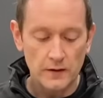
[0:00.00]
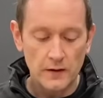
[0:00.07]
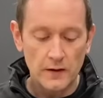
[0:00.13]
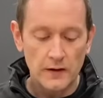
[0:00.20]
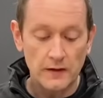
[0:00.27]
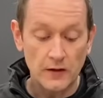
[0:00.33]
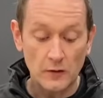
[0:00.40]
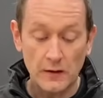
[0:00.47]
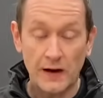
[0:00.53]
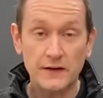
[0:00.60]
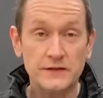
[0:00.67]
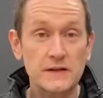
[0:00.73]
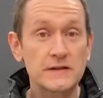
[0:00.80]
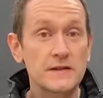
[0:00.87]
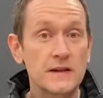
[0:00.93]
You don't
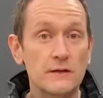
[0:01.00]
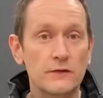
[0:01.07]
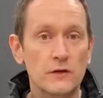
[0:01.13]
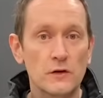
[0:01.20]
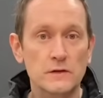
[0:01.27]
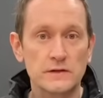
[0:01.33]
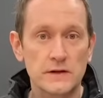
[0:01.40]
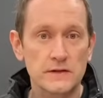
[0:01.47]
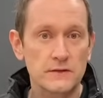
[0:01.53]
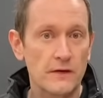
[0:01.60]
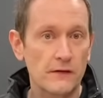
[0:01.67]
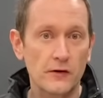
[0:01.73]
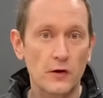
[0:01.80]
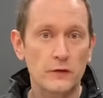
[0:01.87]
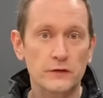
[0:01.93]
actually see fuses
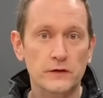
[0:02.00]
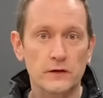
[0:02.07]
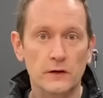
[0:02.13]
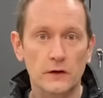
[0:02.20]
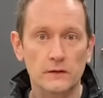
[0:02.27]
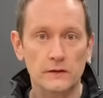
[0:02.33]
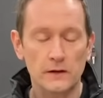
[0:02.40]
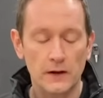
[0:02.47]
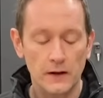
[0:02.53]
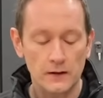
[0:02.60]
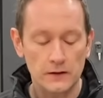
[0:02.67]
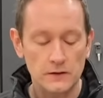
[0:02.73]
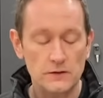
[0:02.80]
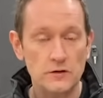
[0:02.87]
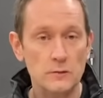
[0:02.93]
very often on
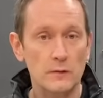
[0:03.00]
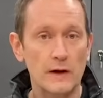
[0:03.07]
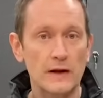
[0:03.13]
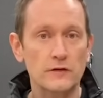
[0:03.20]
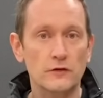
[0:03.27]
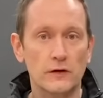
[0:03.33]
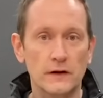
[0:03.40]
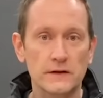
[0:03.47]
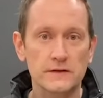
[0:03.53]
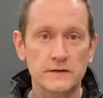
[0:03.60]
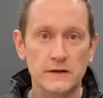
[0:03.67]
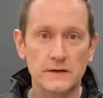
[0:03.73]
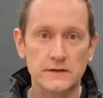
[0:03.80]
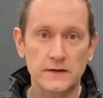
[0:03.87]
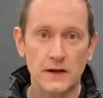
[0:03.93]
consumer electronics
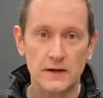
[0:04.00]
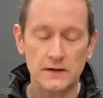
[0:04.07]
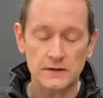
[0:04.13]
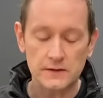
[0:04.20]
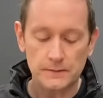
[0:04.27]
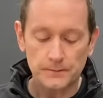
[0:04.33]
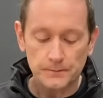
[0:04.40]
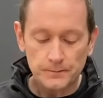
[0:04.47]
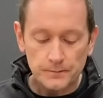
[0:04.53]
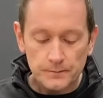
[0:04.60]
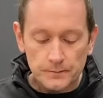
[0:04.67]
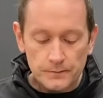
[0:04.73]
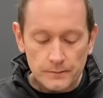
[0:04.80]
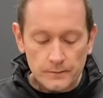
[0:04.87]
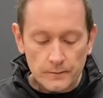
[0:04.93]
these days,
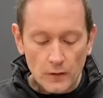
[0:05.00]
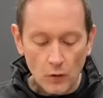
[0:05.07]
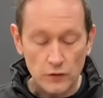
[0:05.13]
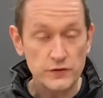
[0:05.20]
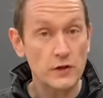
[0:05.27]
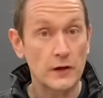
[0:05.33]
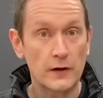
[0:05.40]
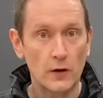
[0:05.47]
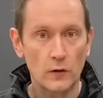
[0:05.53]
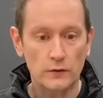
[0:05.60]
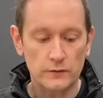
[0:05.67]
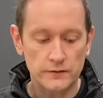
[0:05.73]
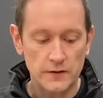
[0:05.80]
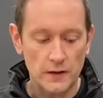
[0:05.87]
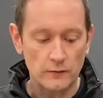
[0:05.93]
or certainly
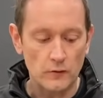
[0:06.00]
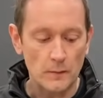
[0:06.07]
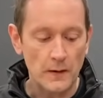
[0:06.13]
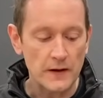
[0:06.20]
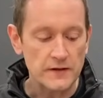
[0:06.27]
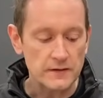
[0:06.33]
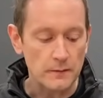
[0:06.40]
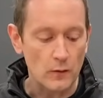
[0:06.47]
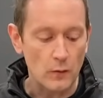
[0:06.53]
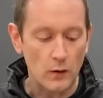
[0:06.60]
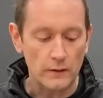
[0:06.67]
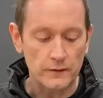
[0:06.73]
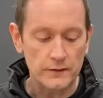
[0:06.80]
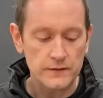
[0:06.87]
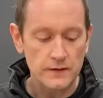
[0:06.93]
not replaceable
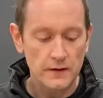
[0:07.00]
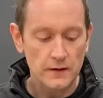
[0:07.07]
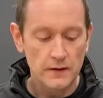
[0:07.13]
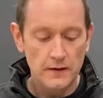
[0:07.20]
ones.